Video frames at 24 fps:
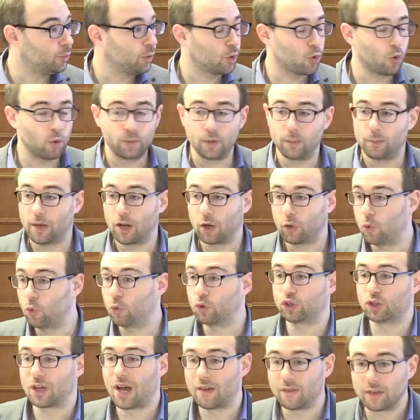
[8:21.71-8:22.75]
we call people like
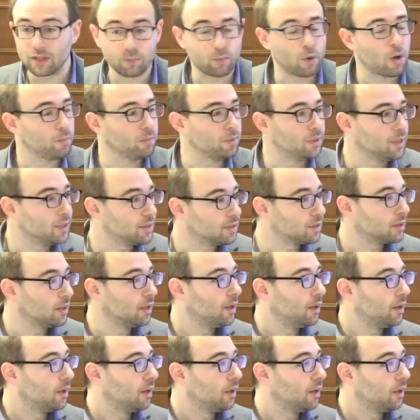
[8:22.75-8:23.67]
Hugo Chavez populists.